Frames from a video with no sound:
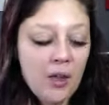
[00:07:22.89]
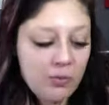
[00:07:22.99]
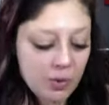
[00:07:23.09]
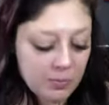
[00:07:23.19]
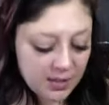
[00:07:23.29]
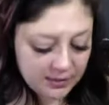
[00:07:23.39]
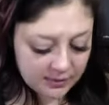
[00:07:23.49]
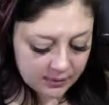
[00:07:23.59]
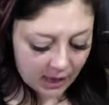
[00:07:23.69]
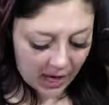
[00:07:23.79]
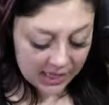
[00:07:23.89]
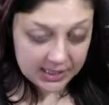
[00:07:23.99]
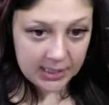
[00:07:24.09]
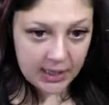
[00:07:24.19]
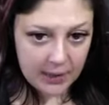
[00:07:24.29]
from this
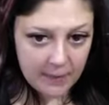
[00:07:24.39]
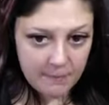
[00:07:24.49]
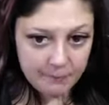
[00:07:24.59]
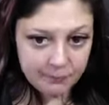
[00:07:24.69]
idea